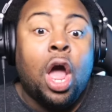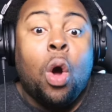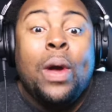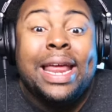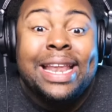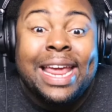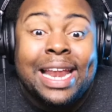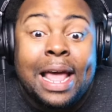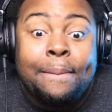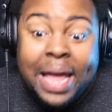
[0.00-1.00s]
We need
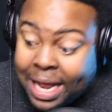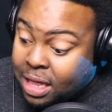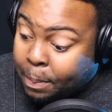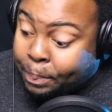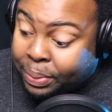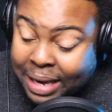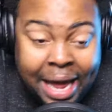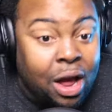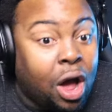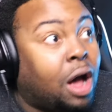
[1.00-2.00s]
him in the
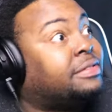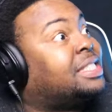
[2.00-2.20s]
playoffs.